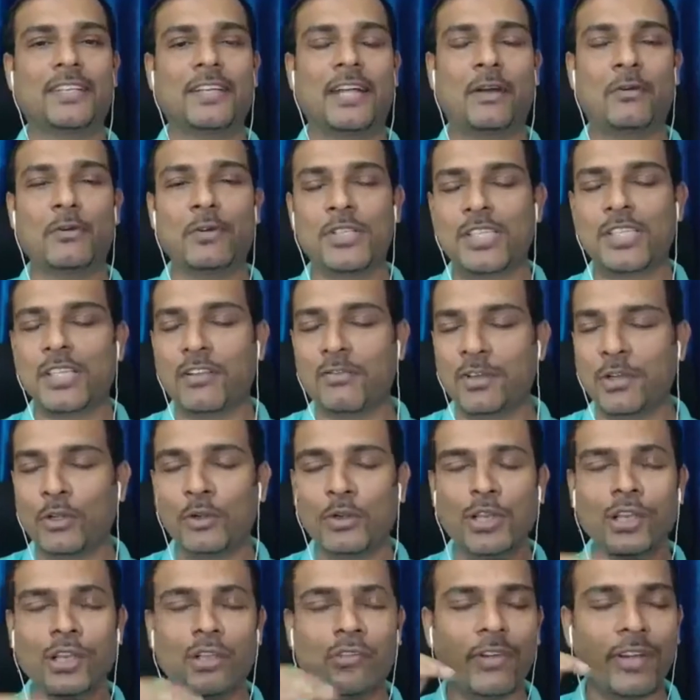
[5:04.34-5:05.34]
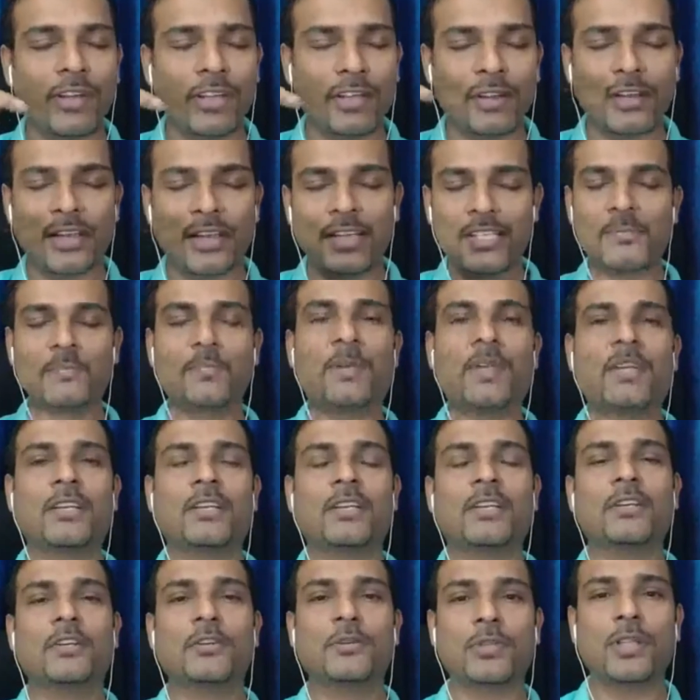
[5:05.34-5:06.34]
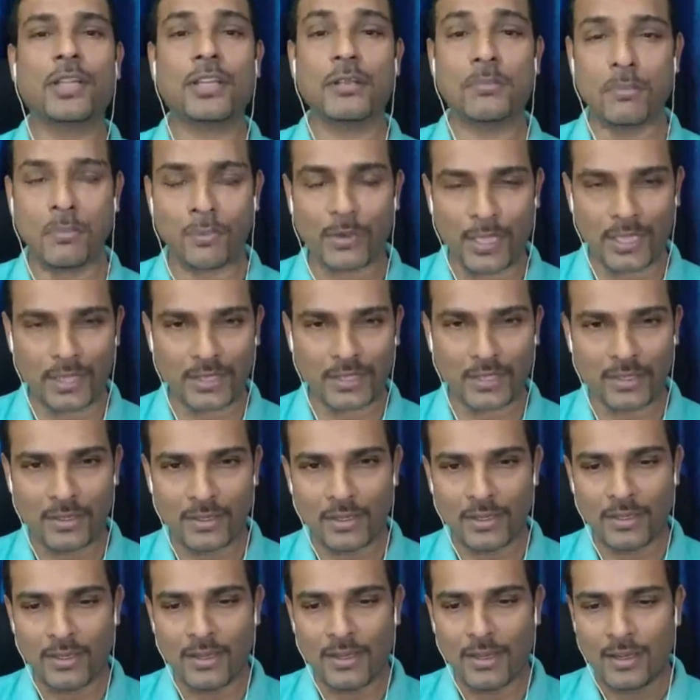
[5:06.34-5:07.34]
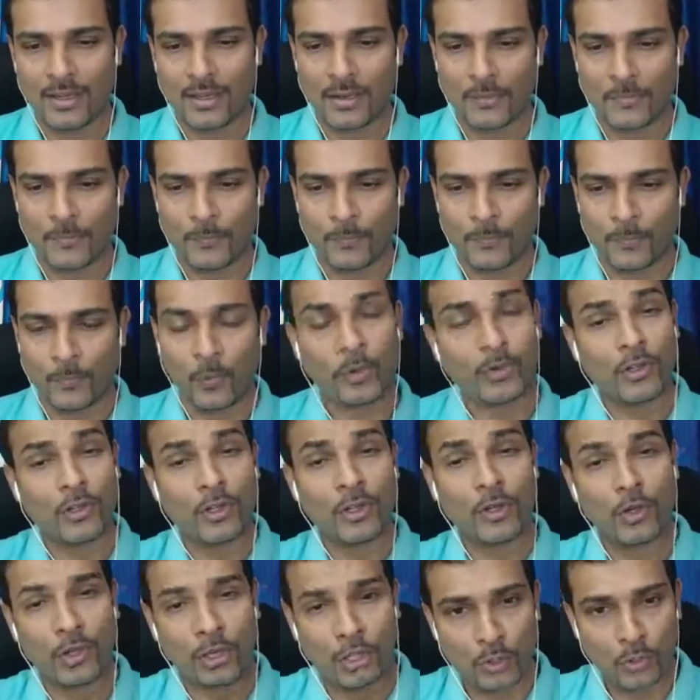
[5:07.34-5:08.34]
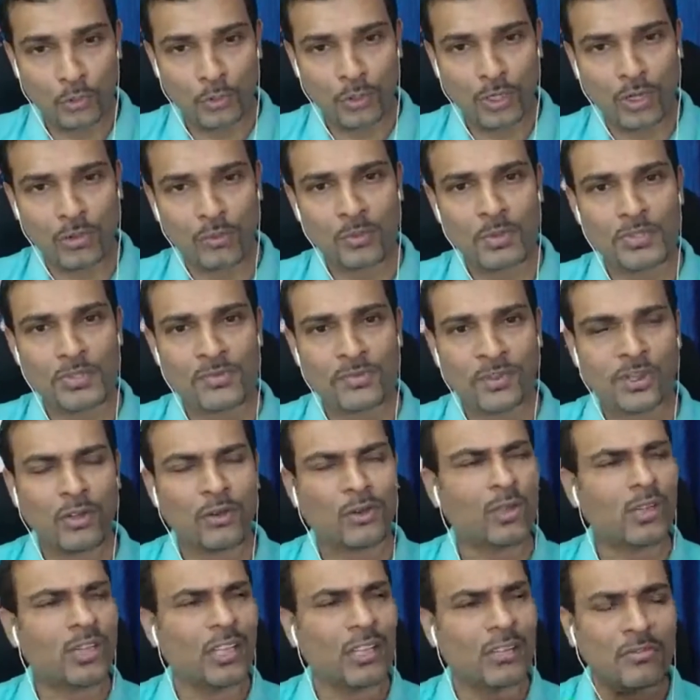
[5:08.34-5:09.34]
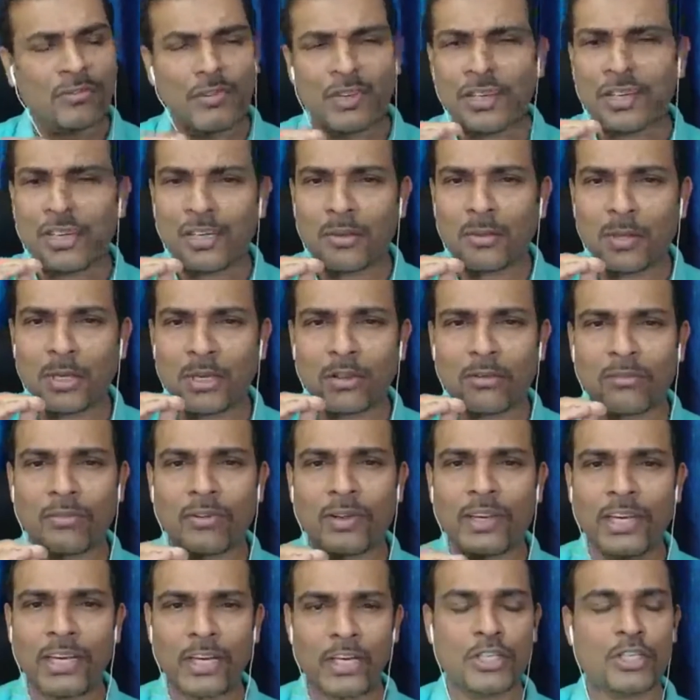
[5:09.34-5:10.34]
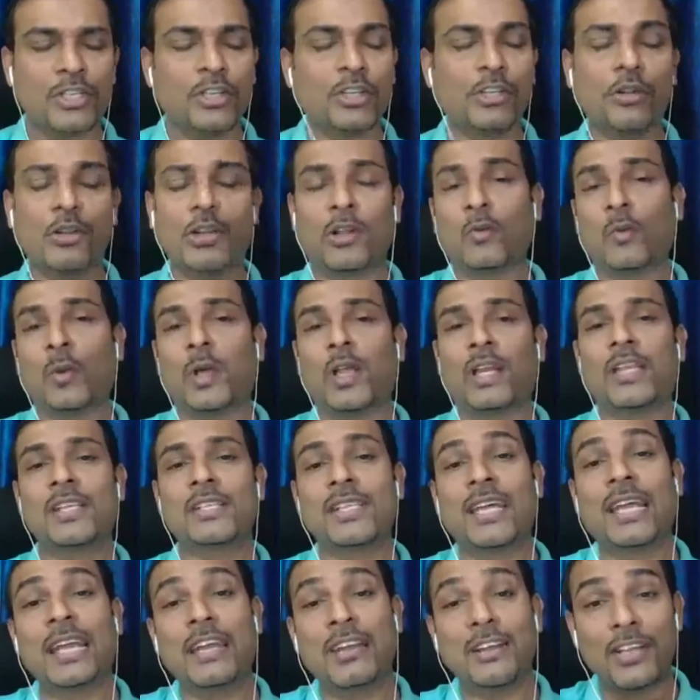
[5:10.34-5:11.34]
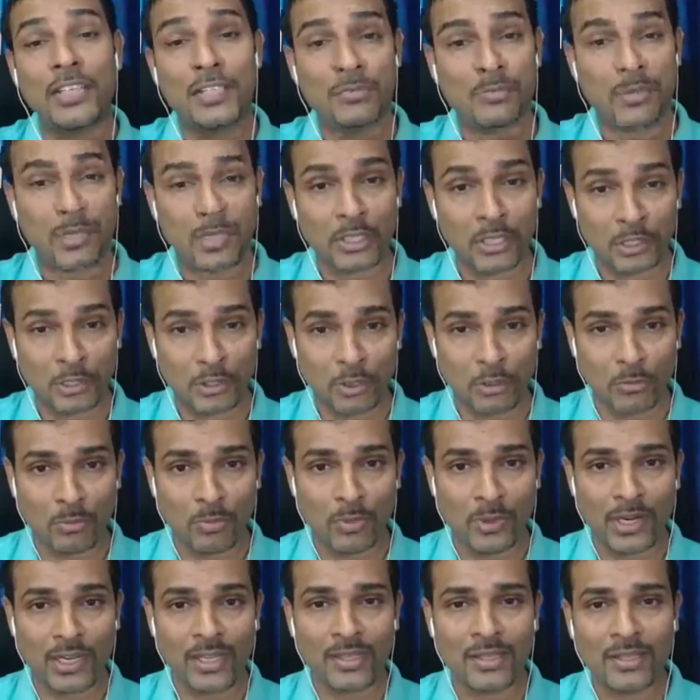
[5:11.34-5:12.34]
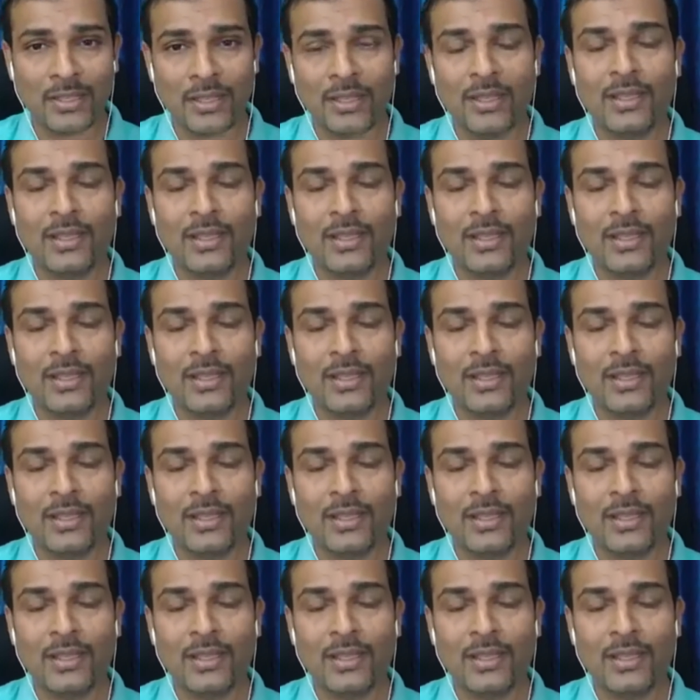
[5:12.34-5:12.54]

I would say we don't give any respect to that breath. What you're going to do now is we're going to give a little bit of attention, your awareness, and respect to your breath.